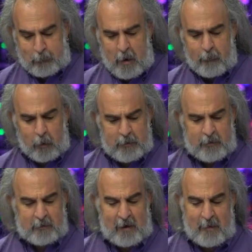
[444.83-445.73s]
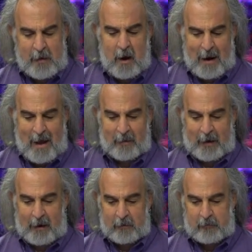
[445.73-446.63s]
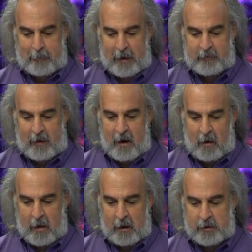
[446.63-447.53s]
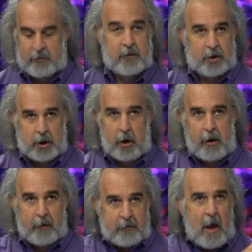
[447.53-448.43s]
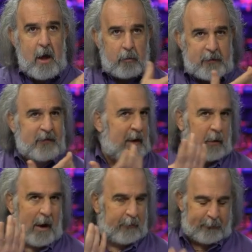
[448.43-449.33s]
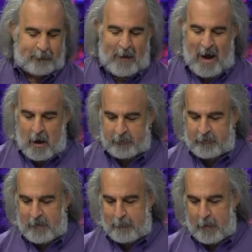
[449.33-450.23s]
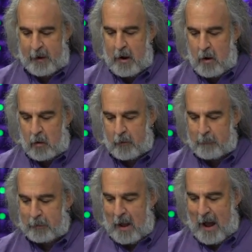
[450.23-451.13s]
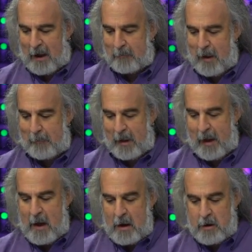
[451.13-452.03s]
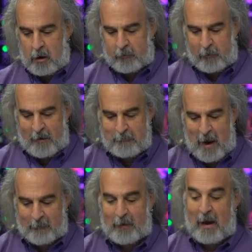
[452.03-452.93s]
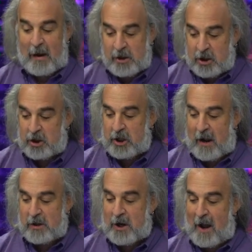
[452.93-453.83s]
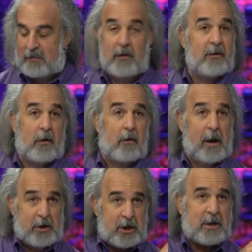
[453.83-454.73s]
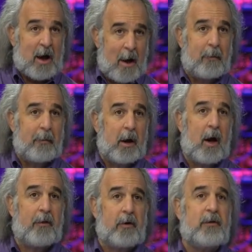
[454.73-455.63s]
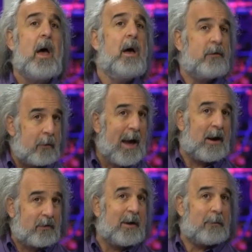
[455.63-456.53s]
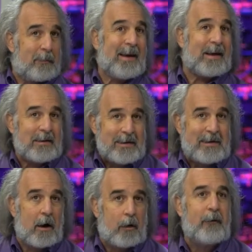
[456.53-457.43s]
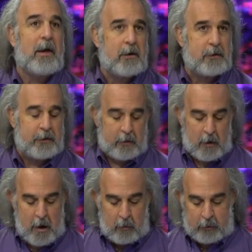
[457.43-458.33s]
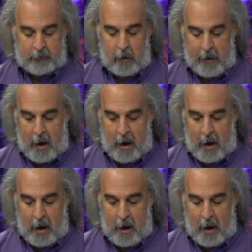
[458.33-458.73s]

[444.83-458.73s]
for instance, in the unallocated space area, just to show you this, we see whatever the file snippet or the block may be. Notice we have modification, change, access, and creation time, among others. So we actually can begin to delve into what's going